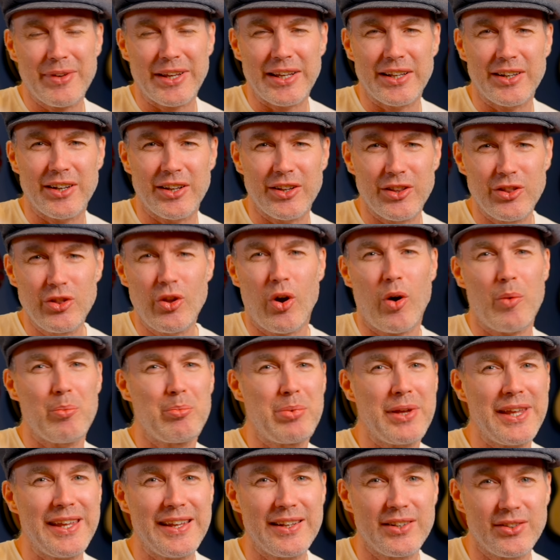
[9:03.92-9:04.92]
and not
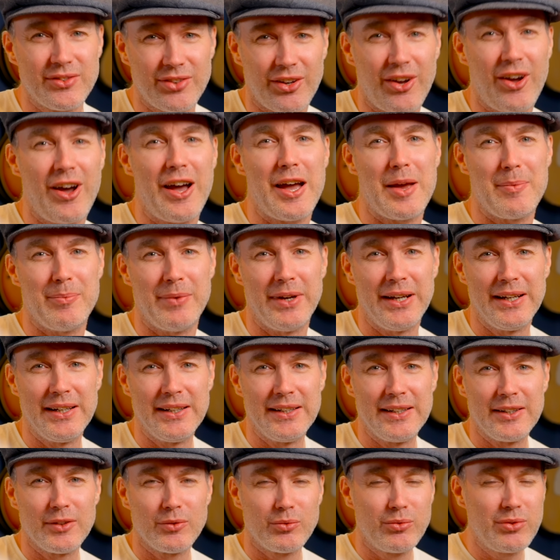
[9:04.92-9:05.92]
be in time.
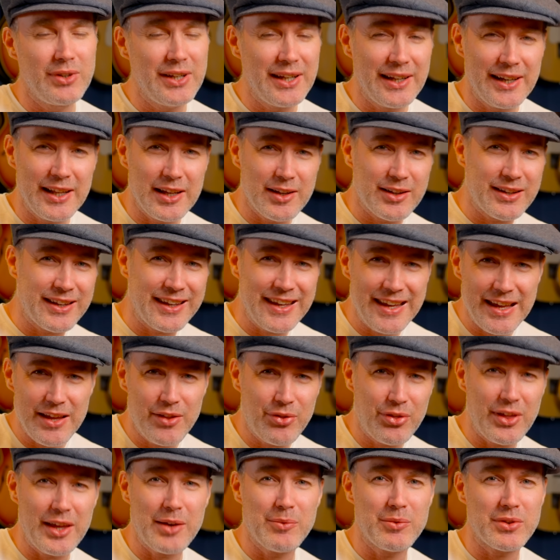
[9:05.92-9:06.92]
Really a key
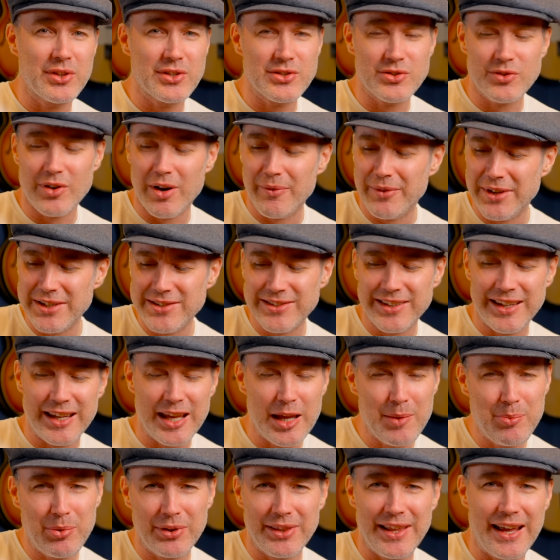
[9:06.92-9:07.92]
thing with the strumming is
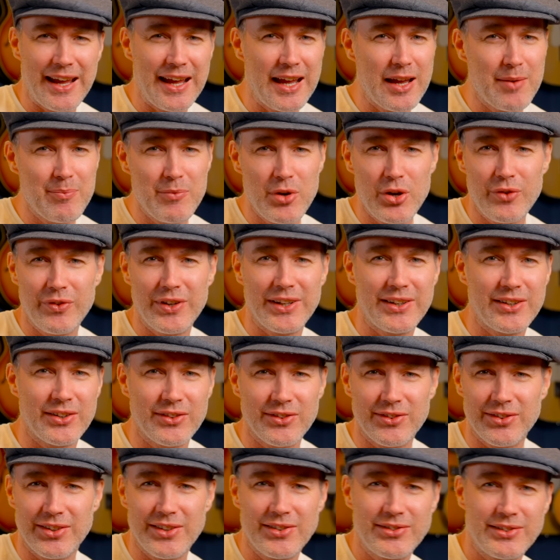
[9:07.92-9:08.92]
keeping the hand moving
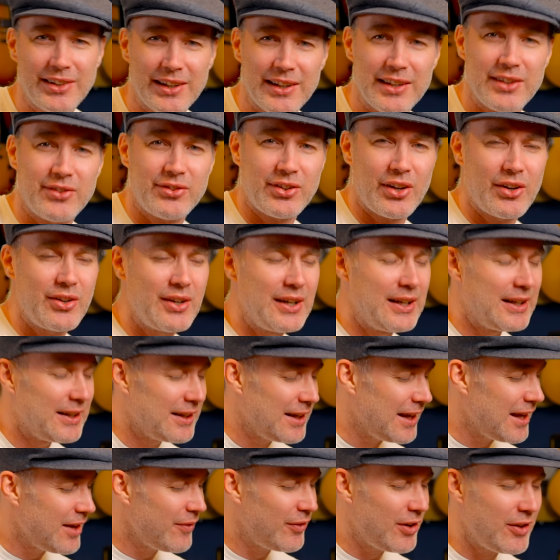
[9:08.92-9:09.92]
consistently. So
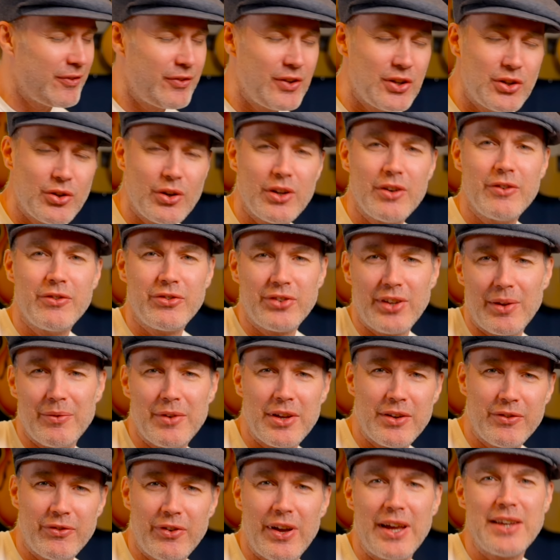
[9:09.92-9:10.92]
even if you're doing
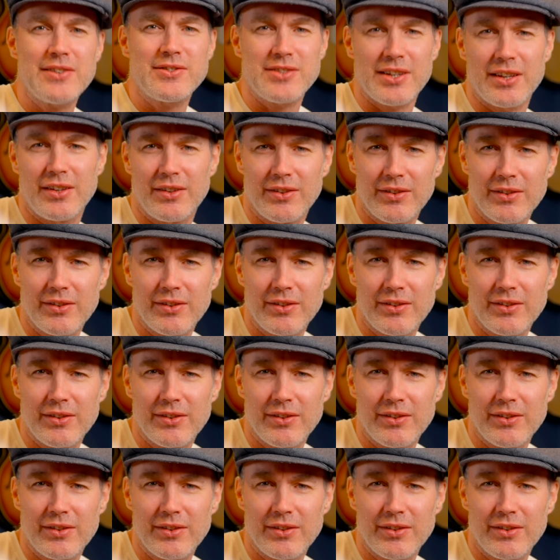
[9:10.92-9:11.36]
something fancy,